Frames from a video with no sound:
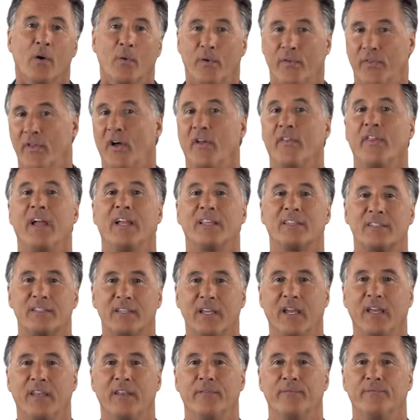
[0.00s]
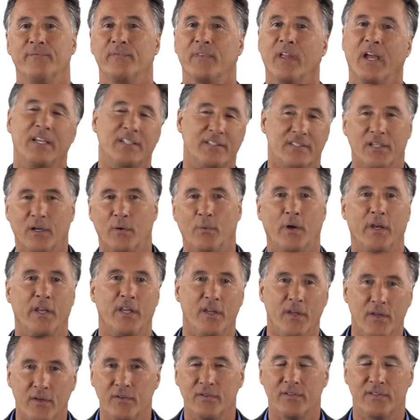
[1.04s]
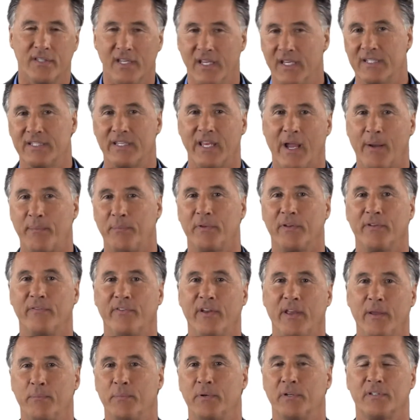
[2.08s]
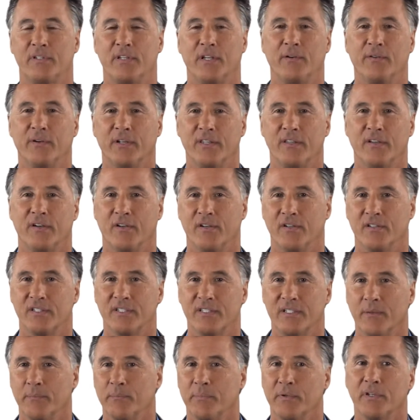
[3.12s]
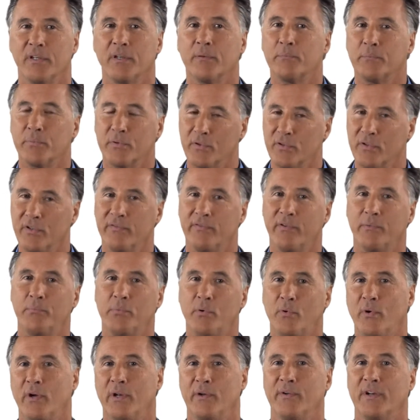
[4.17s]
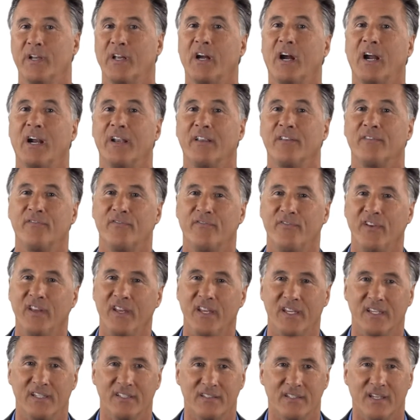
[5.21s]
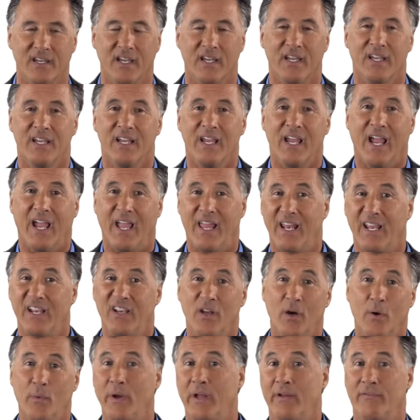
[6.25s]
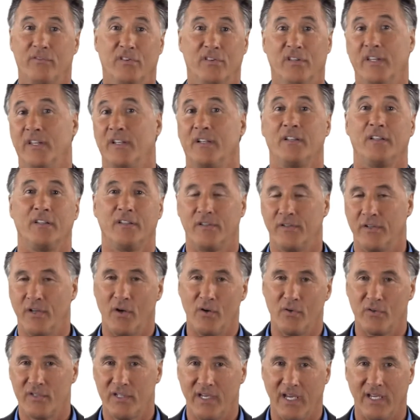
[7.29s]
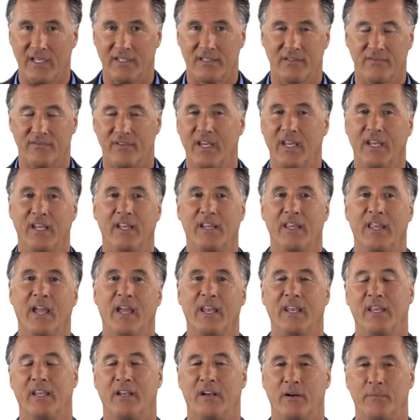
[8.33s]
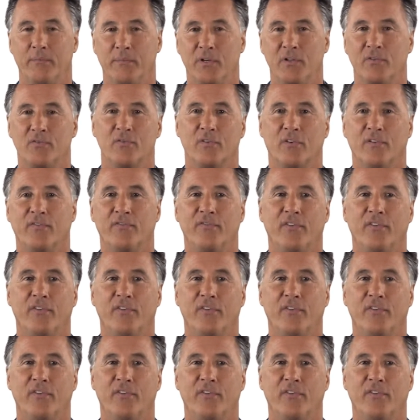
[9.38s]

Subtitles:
With all that said, I still want to use the example of 8% return simply to prove a point regarding fees. And I know we have little or no chance of getting that in our mutual